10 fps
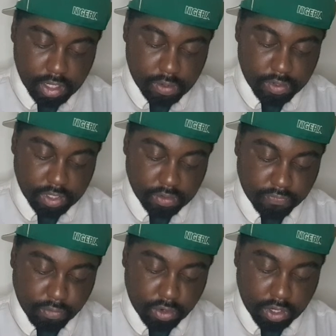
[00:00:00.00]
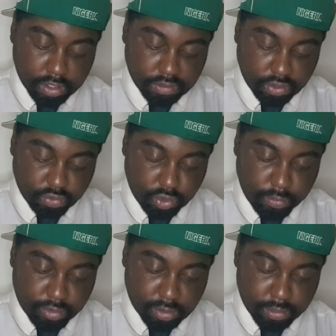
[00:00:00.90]
to get the forecast and
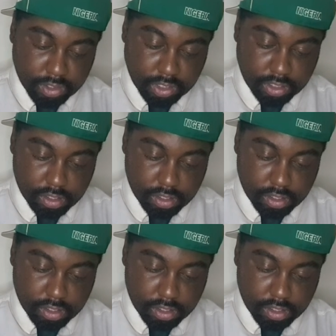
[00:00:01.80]
crew properly.